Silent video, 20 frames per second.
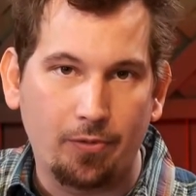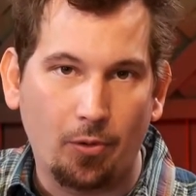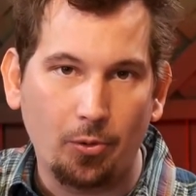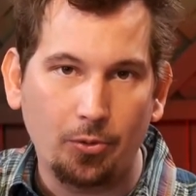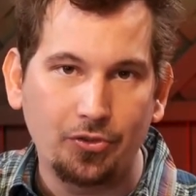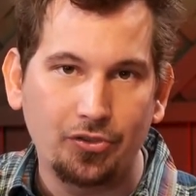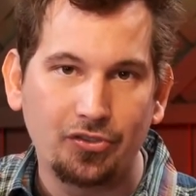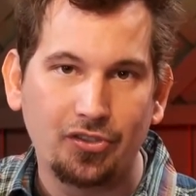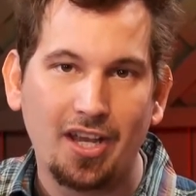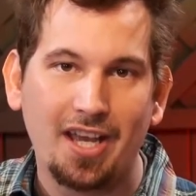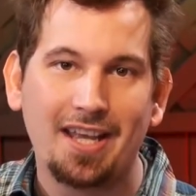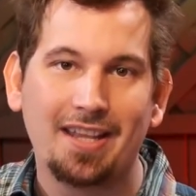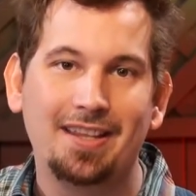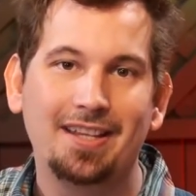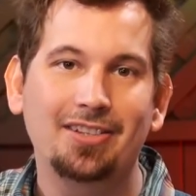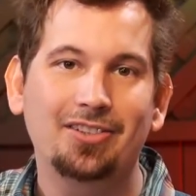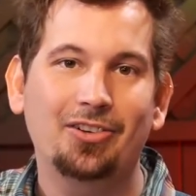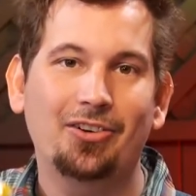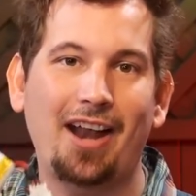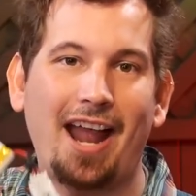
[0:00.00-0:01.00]
volts,
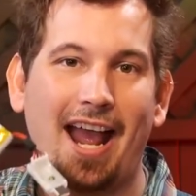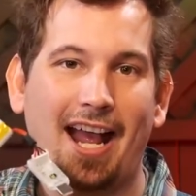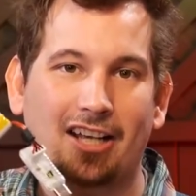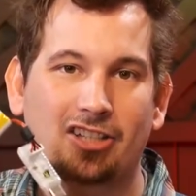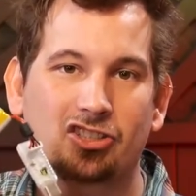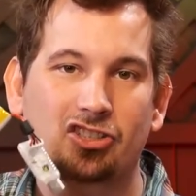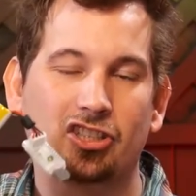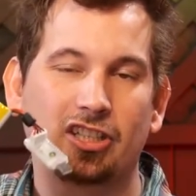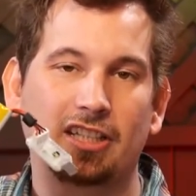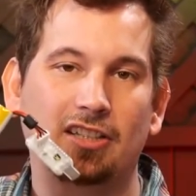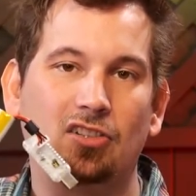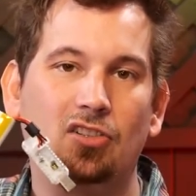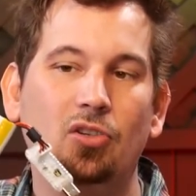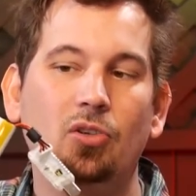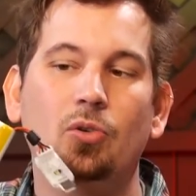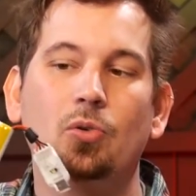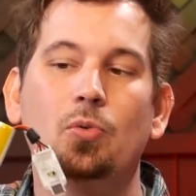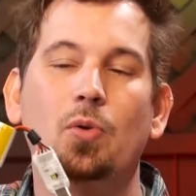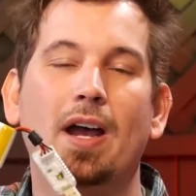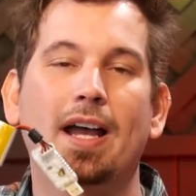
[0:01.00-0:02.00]
these are actually
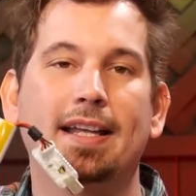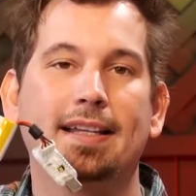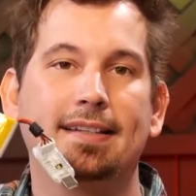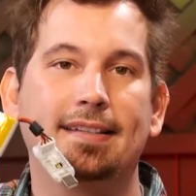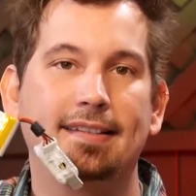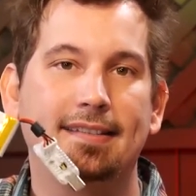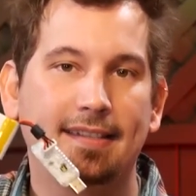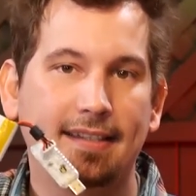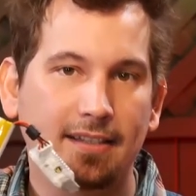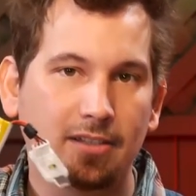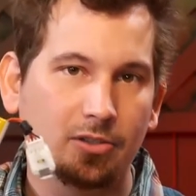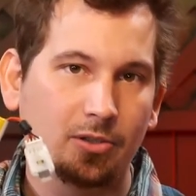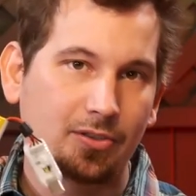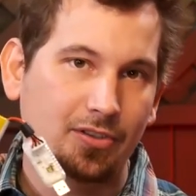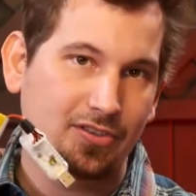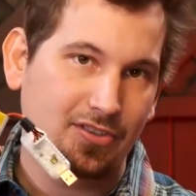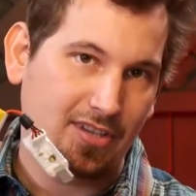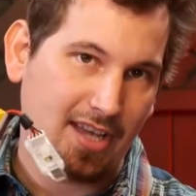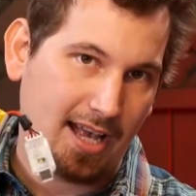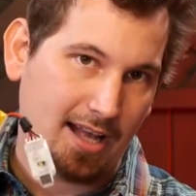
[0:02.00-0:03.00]
2 single
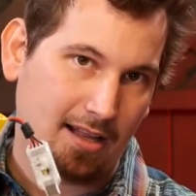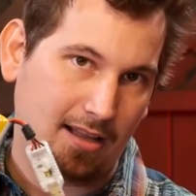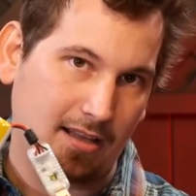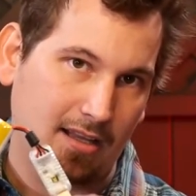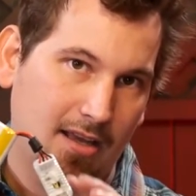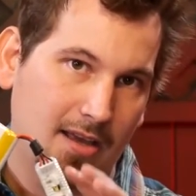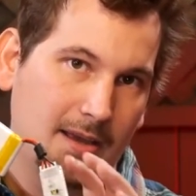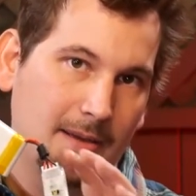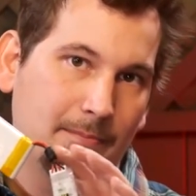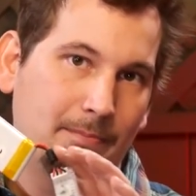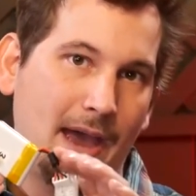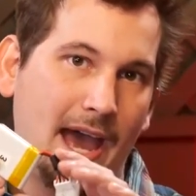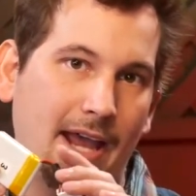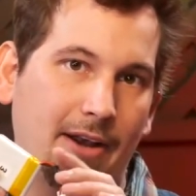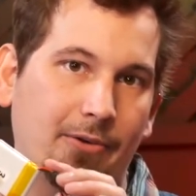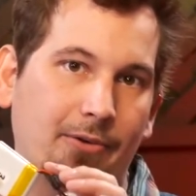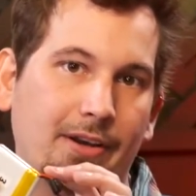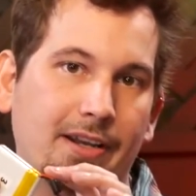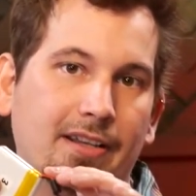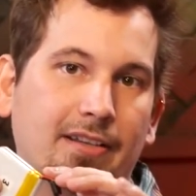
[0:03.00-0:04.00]
cell
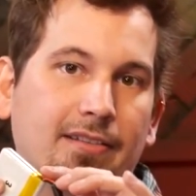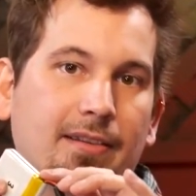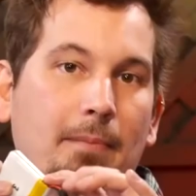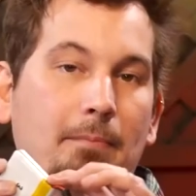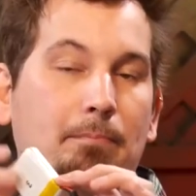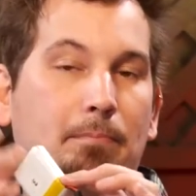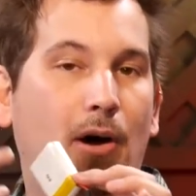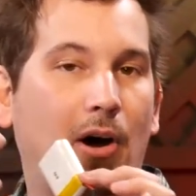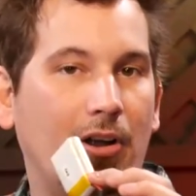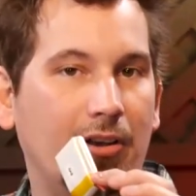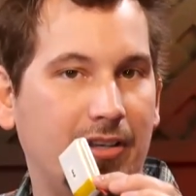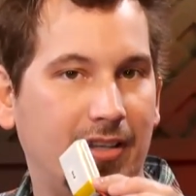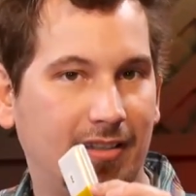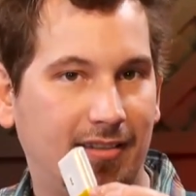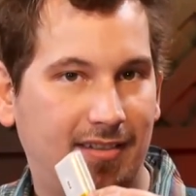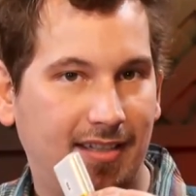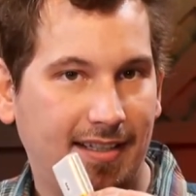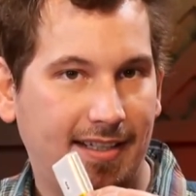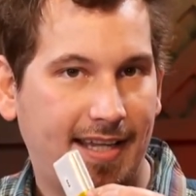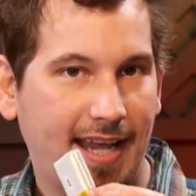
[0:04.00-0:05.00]
batteries
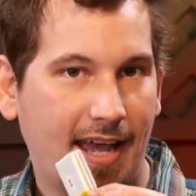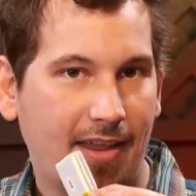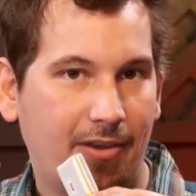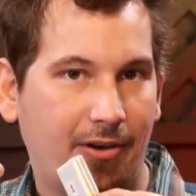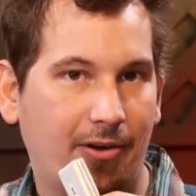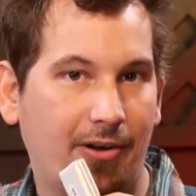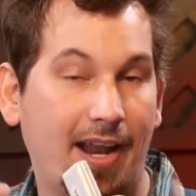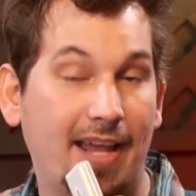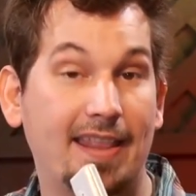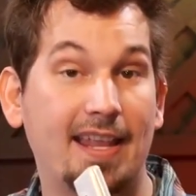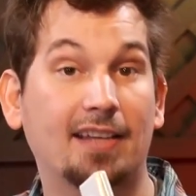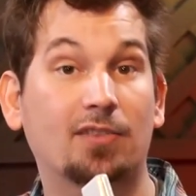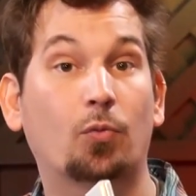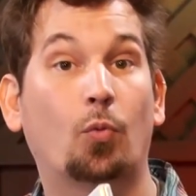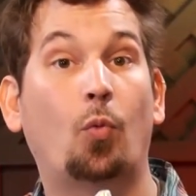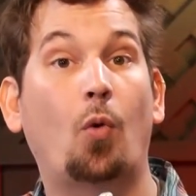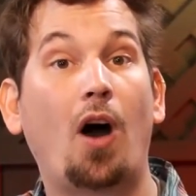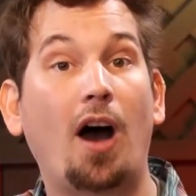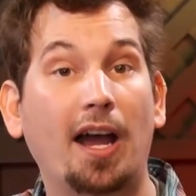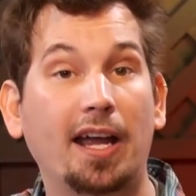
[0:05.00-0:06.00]
bonded together, and that's
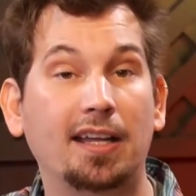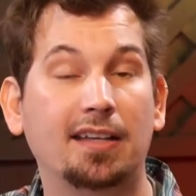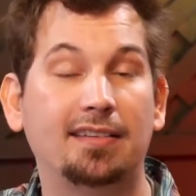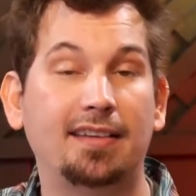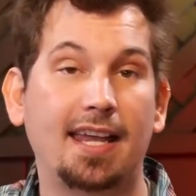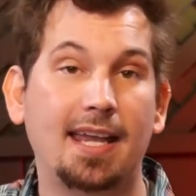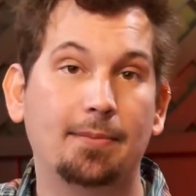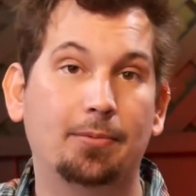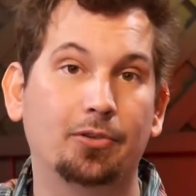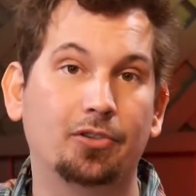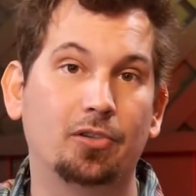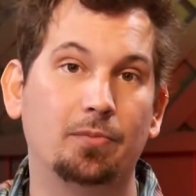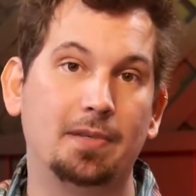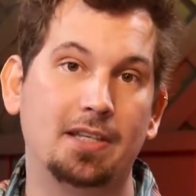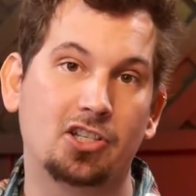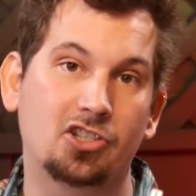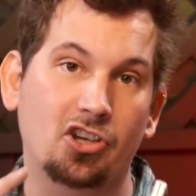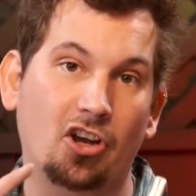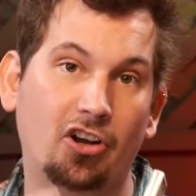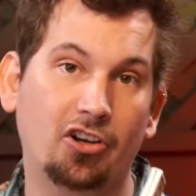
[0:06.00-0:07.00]
why it's able to
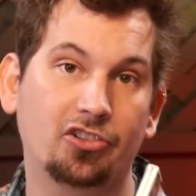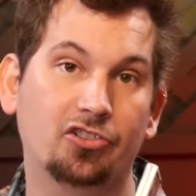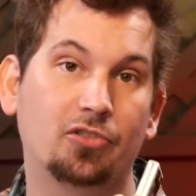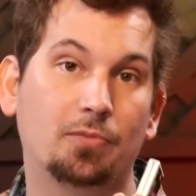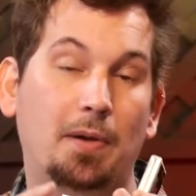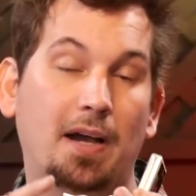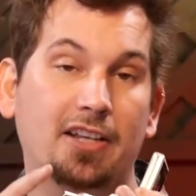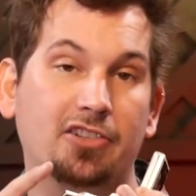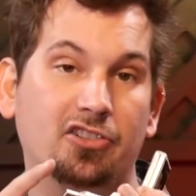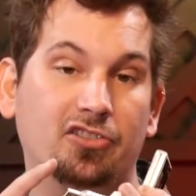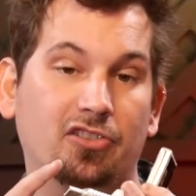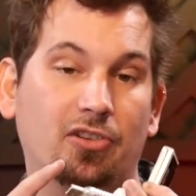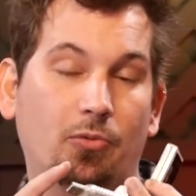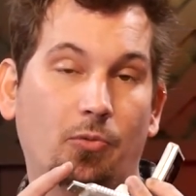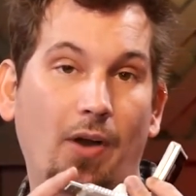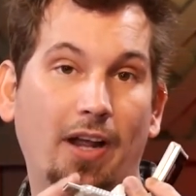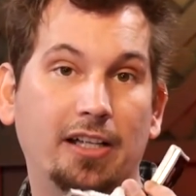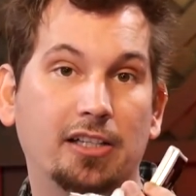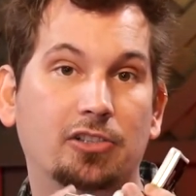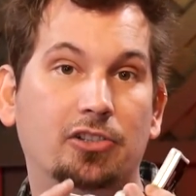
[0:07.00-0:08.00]
be charged by just a
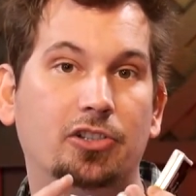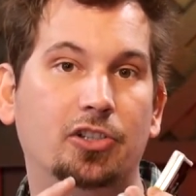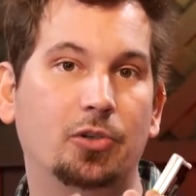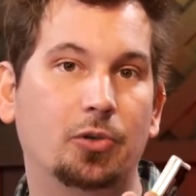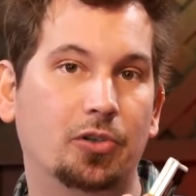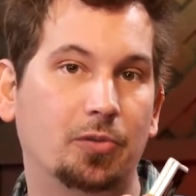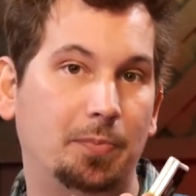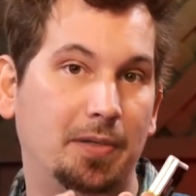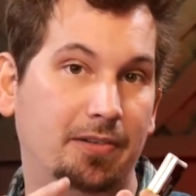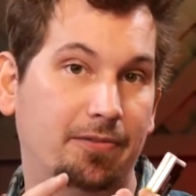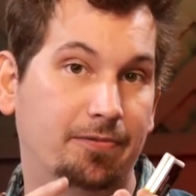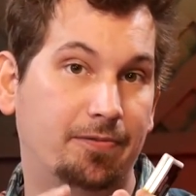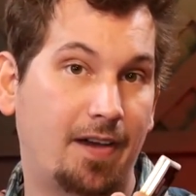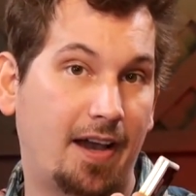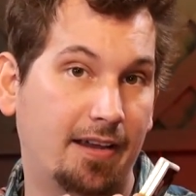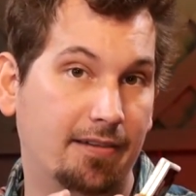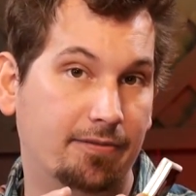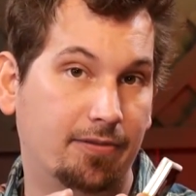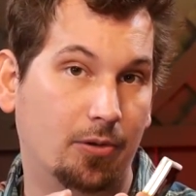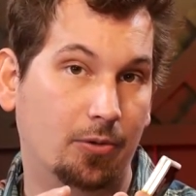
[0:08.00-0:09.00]
regular USB
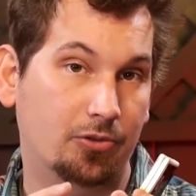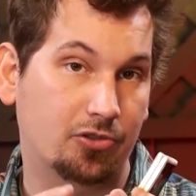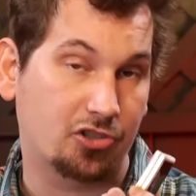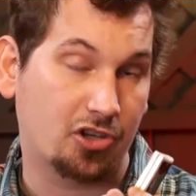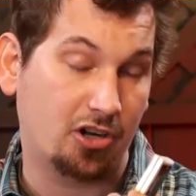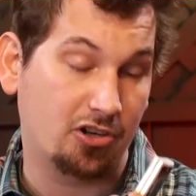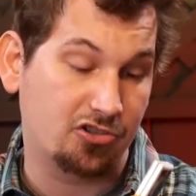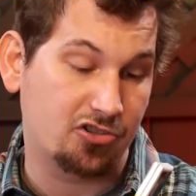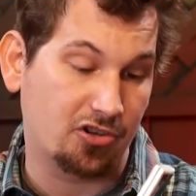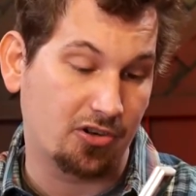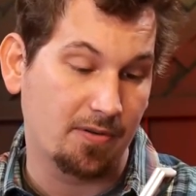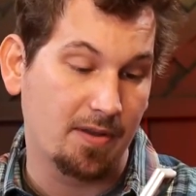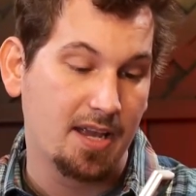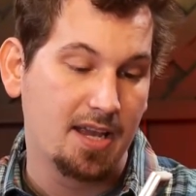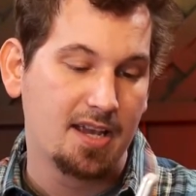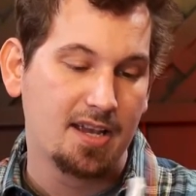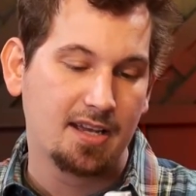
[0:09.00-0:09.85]
5 volt charger.